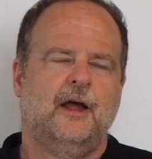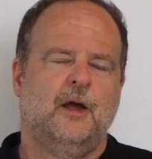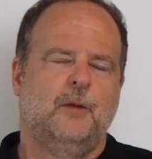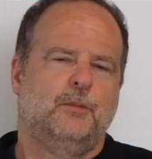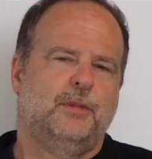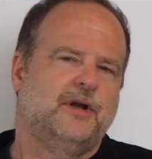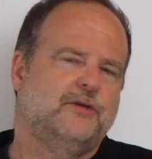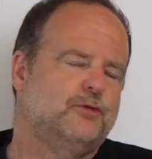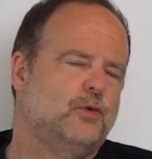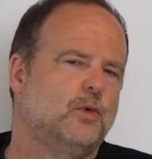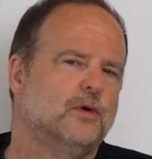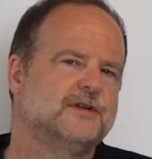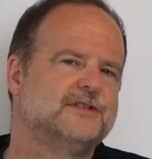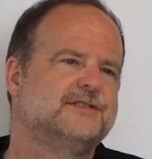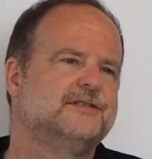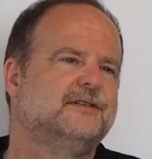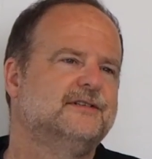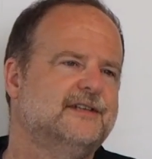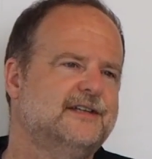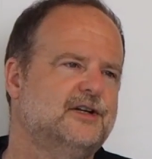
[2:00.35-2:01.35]
But if it
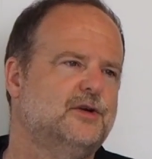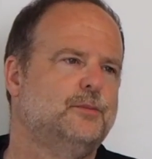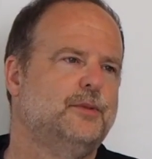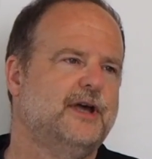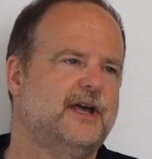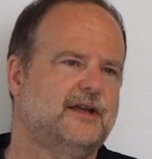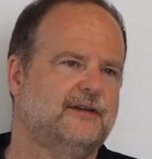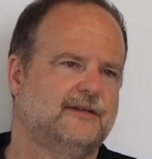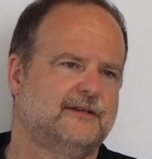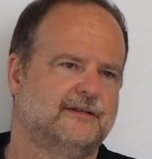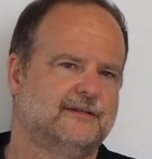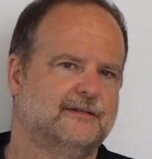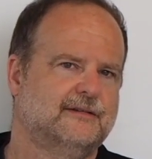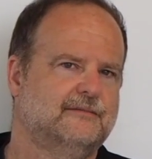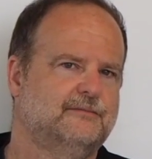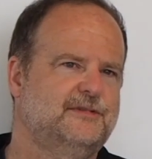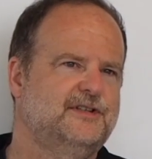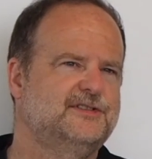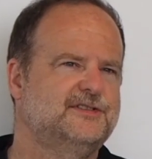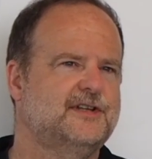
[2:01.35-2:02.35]
works a little bit,
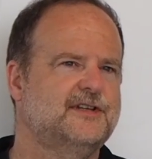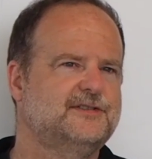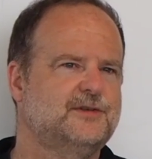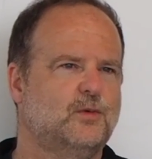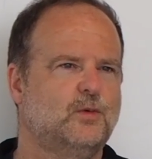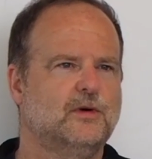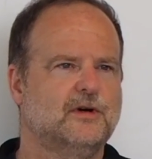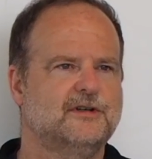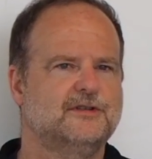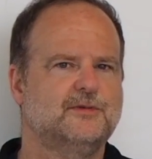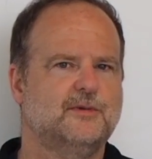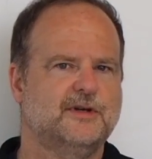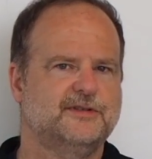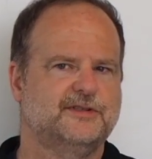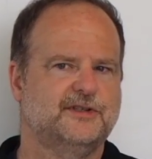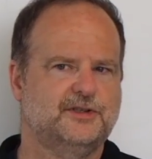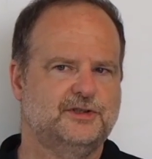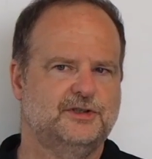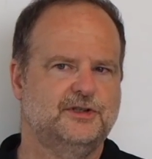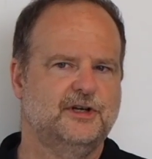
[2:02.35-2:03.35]
just doesn't work as well as
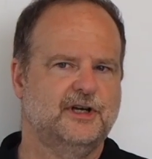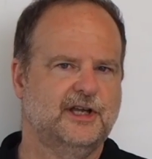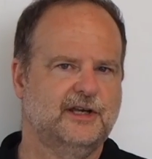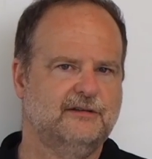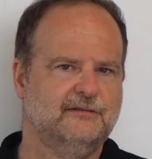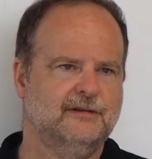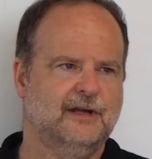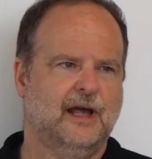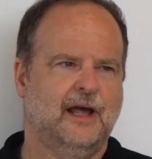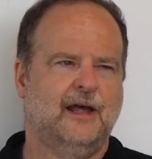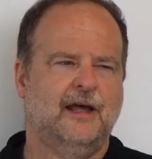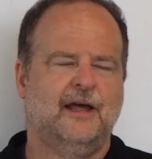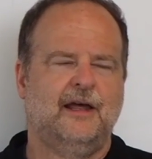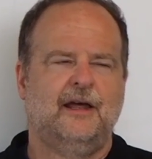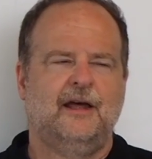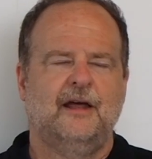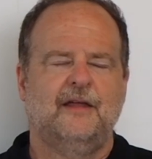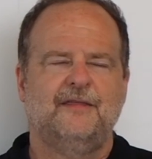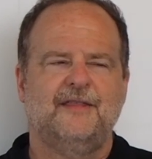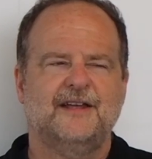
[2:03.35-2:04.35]
it should,
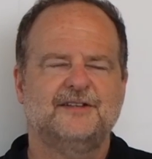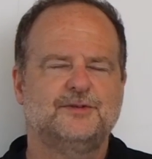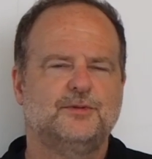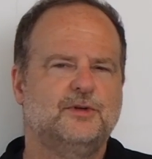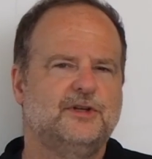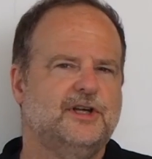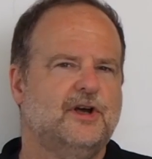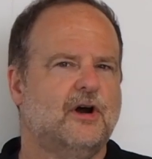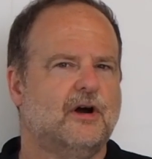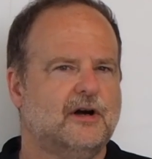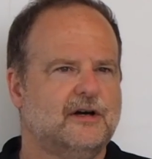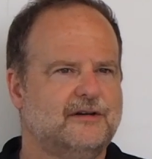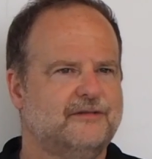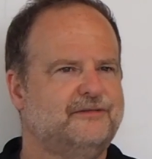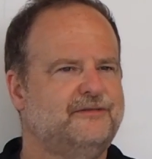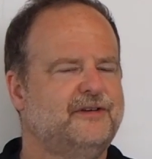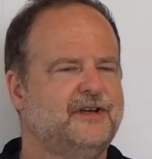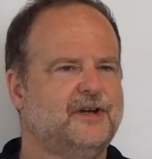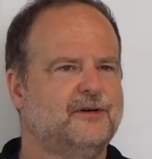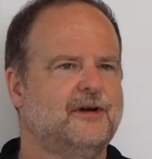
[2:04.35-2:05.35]
that's really hard to
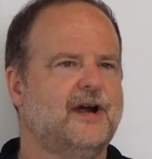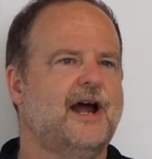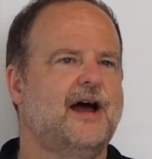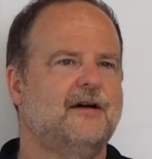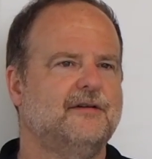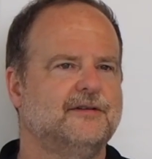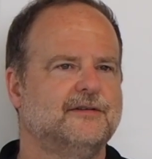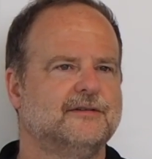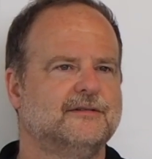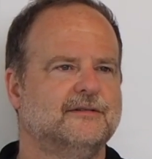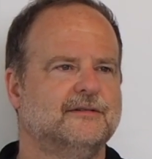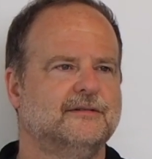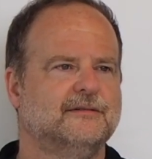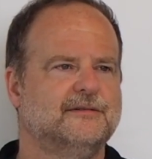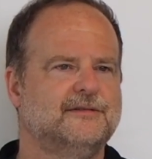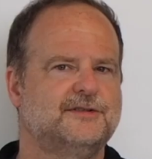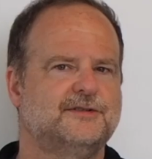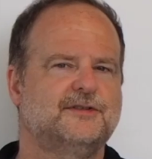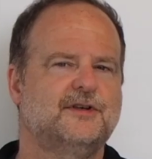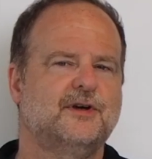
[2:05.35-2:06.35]
figure out.
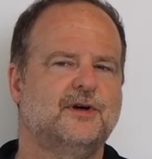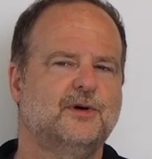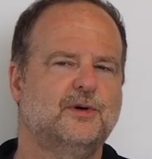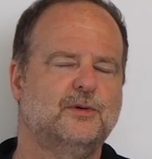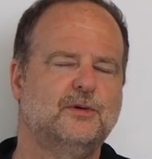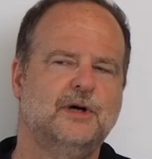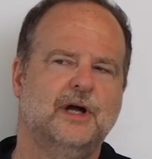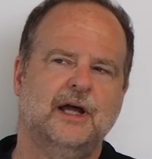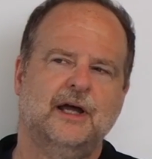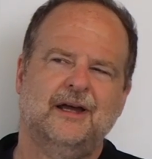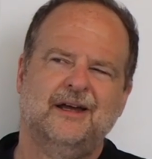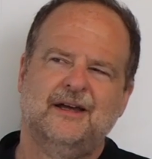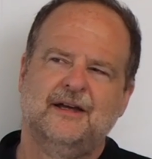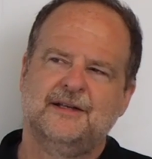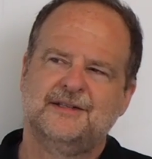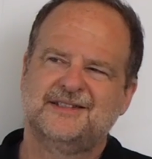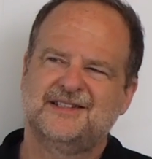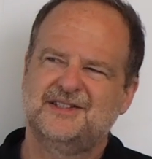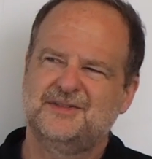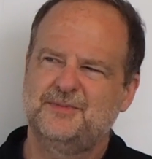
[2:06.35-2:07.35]
So
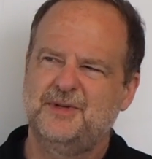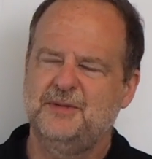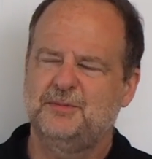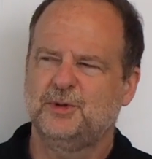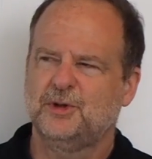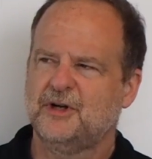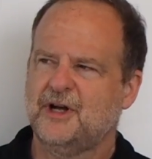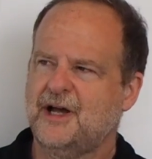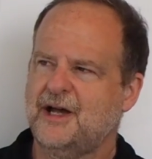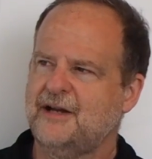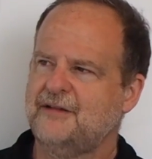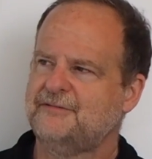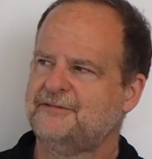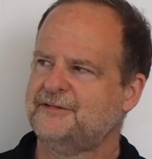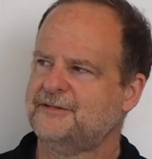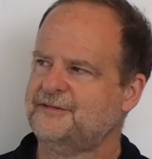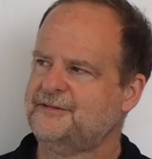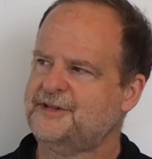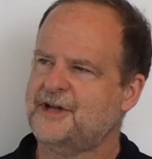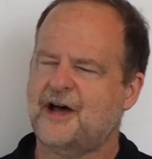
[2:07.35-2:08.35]
since people are kind
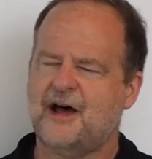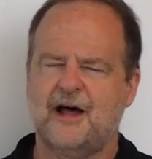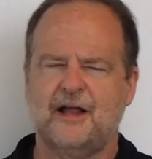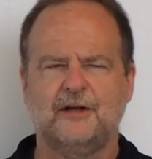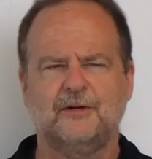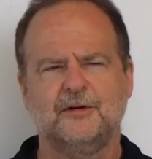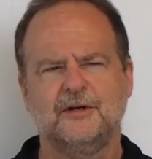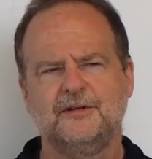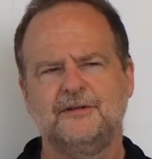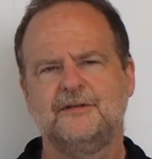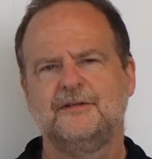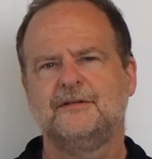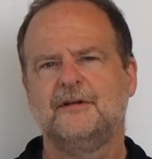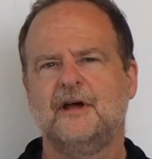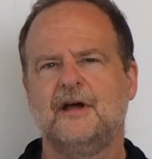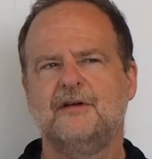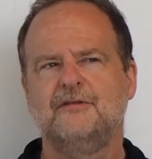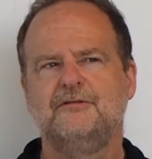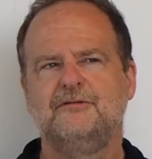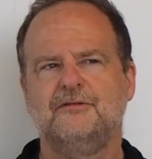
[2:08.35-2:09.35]
of tolerant
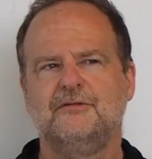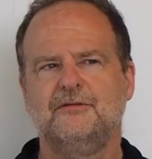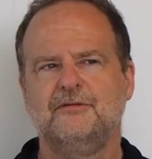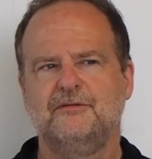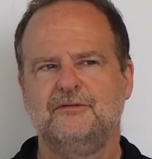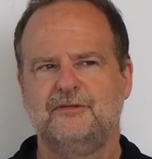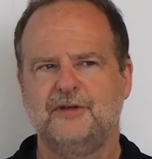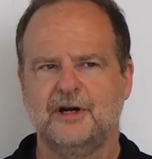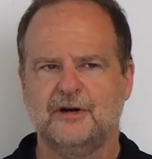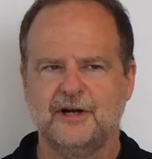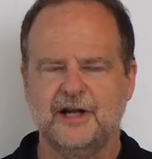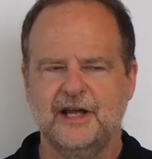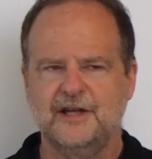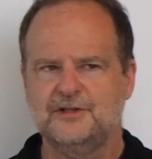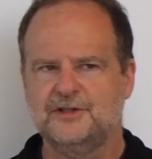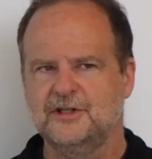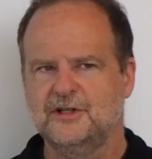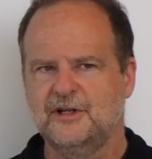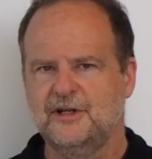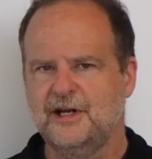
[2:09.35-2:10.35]
of
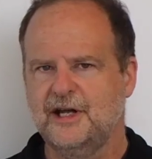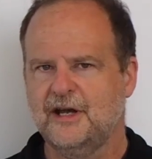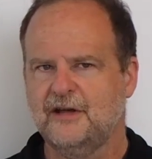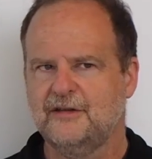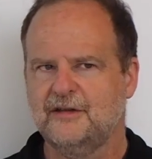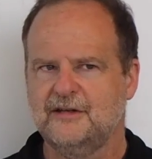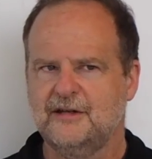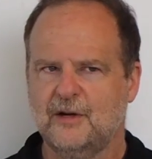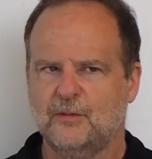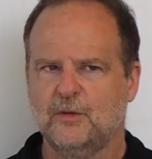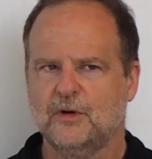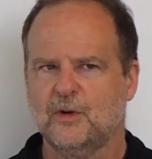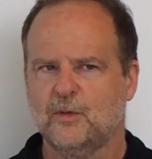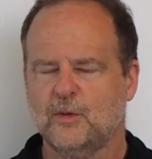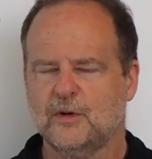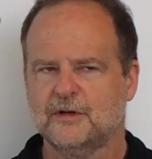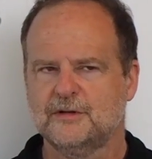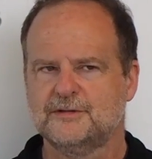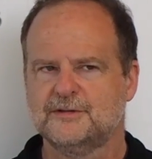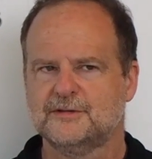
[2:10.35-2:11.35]
variation in how the network
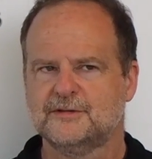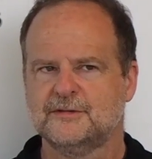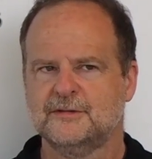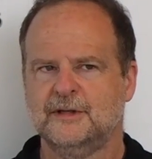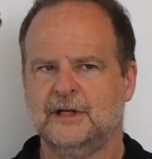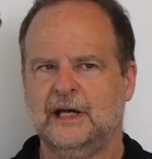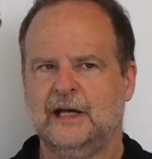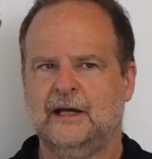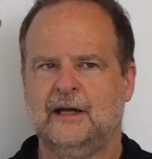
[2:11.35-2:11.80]
works,